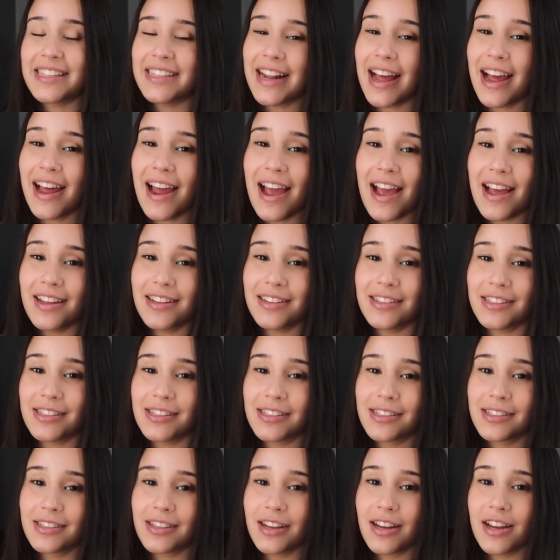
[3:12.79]
It's not as
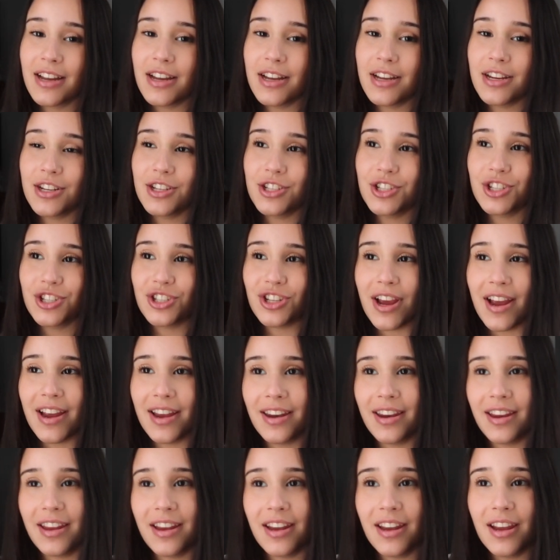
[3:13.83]

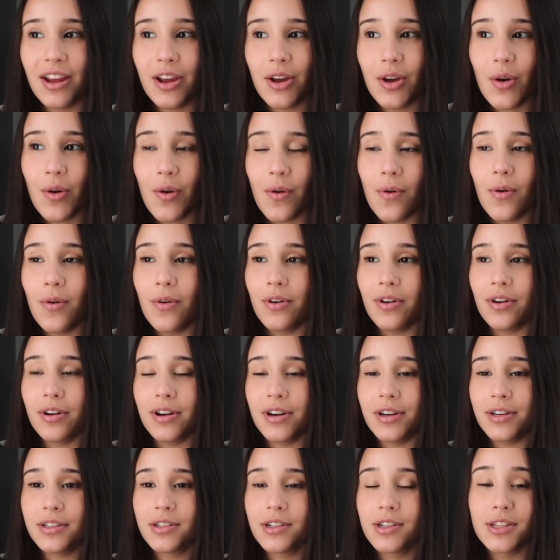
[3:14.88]
shiny
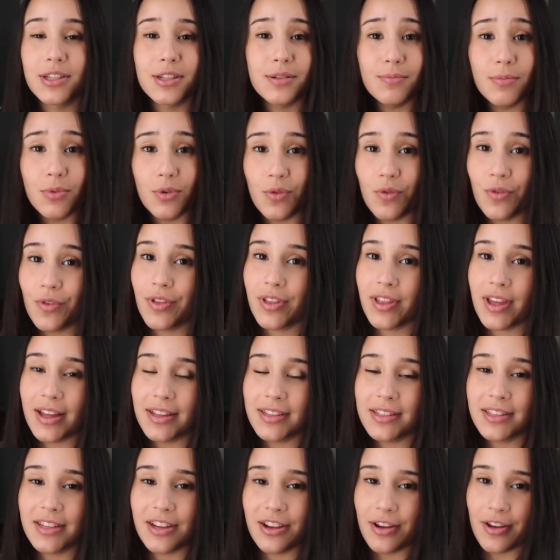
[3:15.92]
or smooth
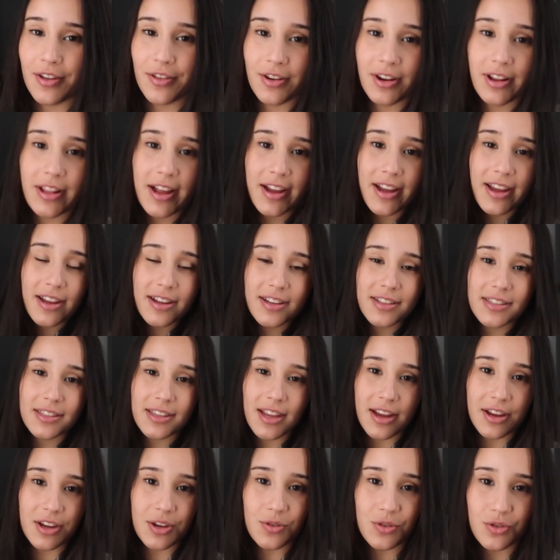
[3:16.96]
as the other leggings
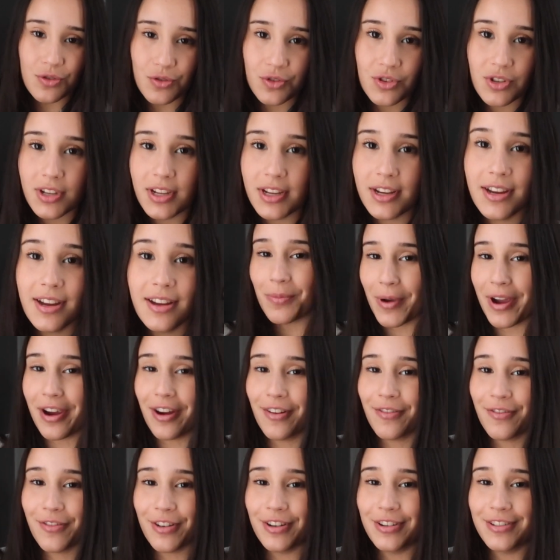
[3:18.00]
that you usually
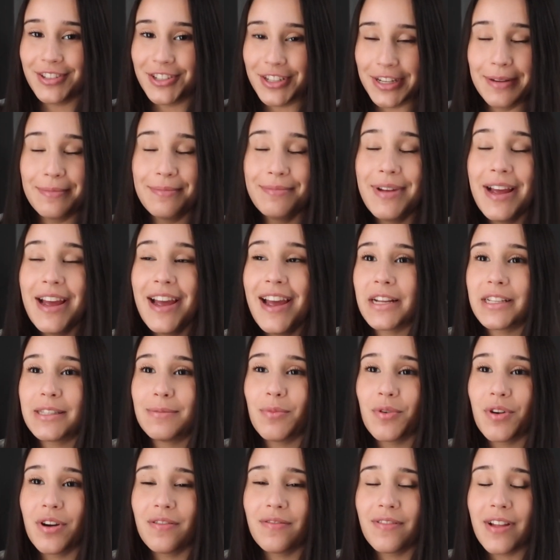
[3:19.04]
wear for a gym. It's
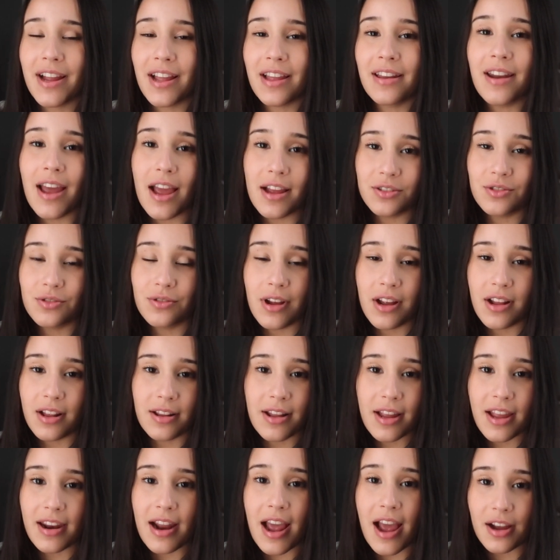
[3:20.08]
more of like an act, uh,
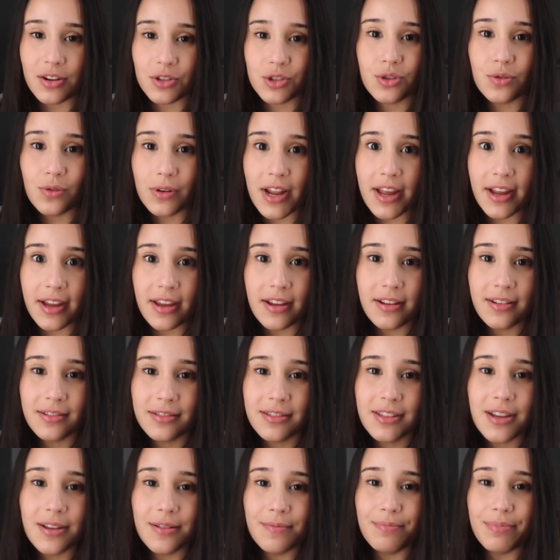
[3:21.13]
like an actual
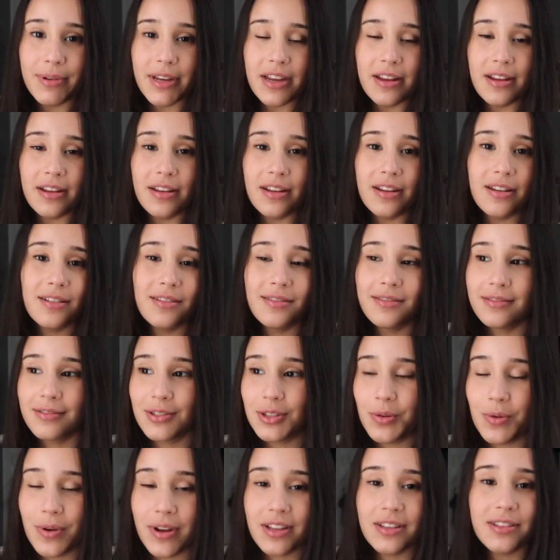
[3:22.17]
legging to be
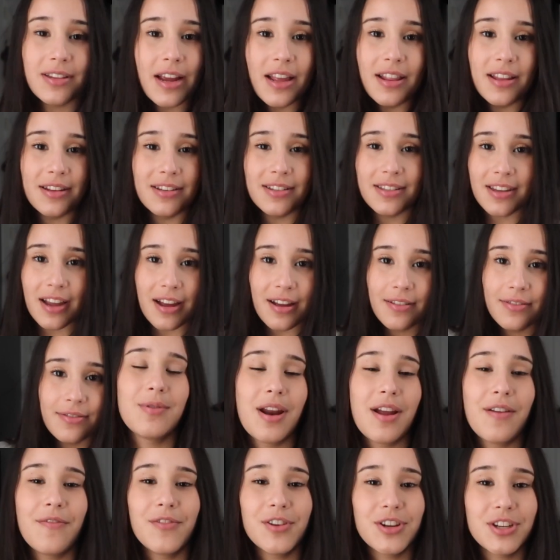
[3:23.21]
doing daily stuff. And
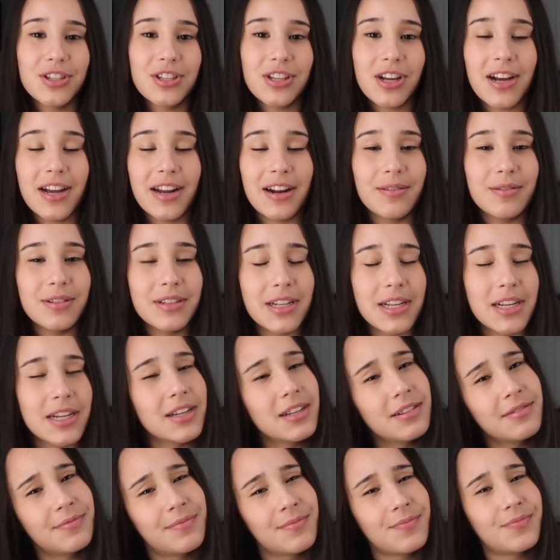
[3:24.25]
when I first saw it, I was
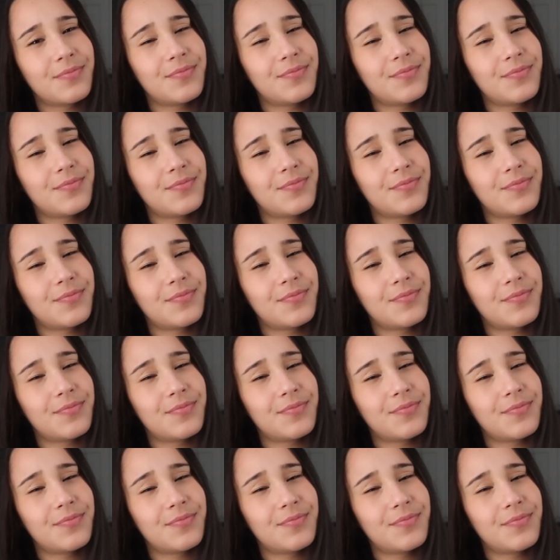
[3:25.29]
like,